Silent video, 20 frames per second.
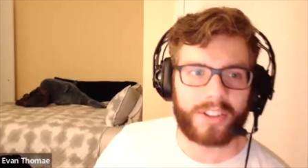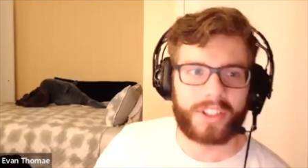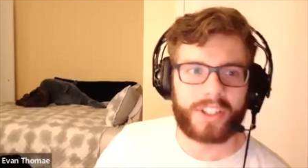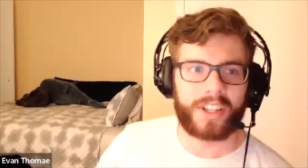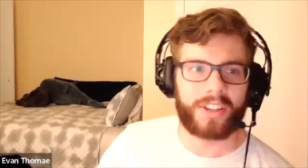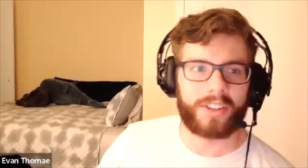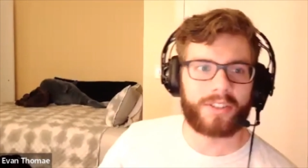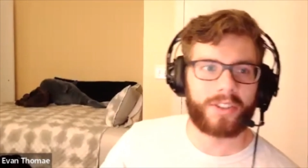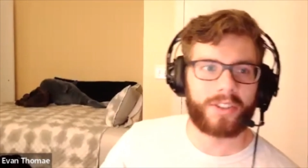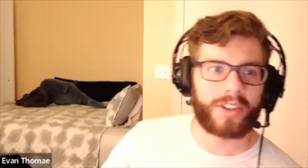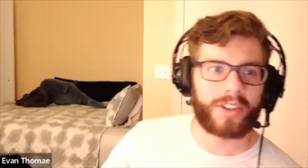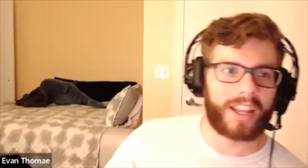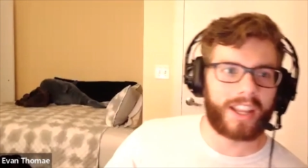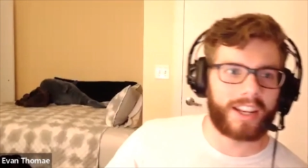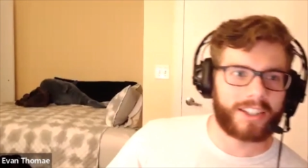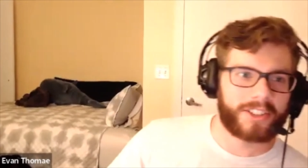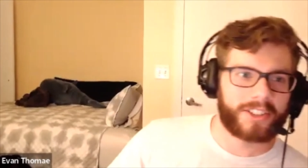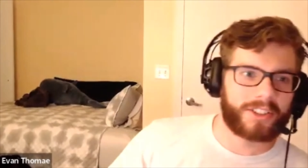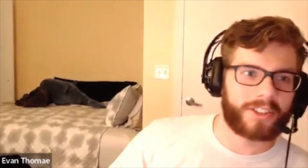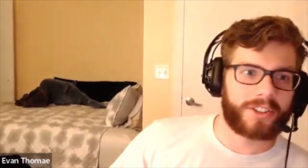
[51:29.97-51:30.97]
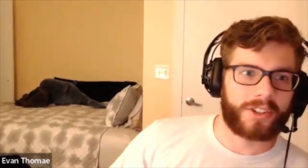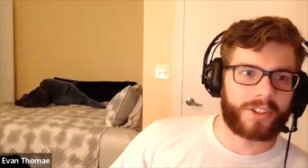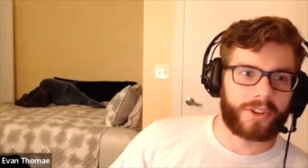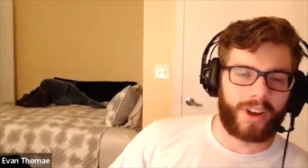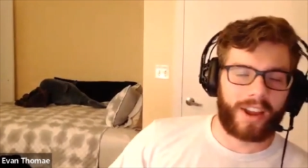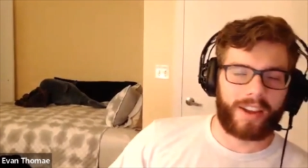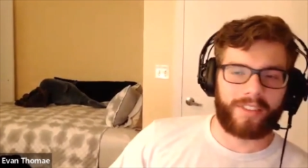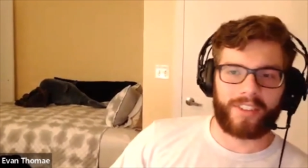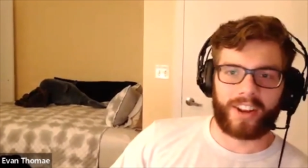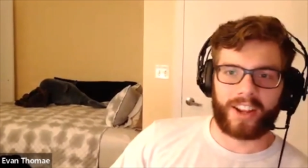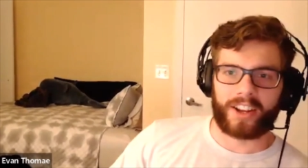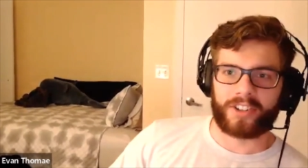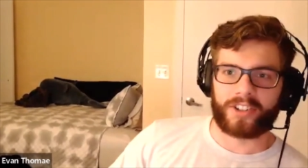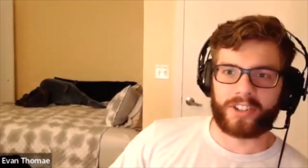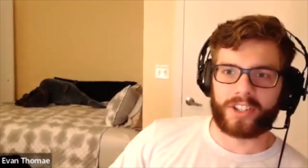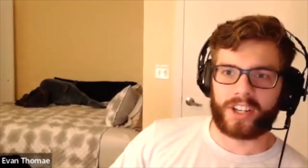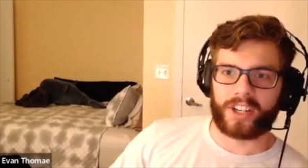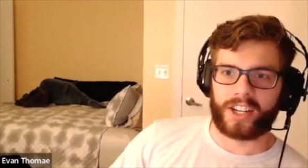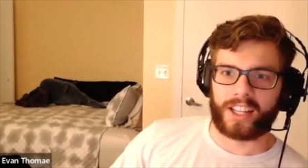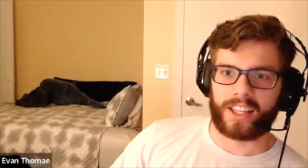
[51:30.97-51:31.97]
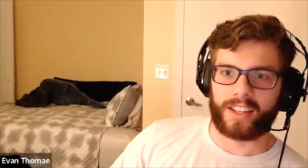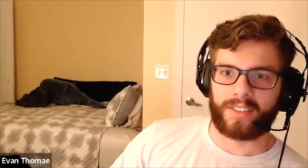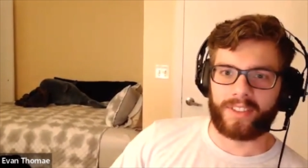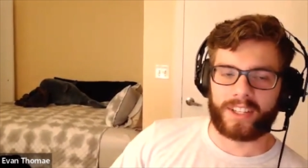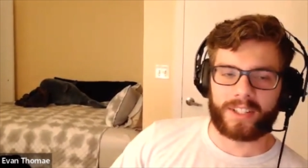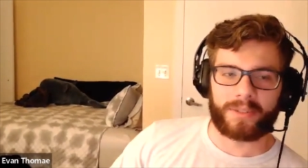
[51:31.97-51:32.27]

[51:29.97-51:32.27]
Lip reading: CO2 canisters do have nitrogen in them.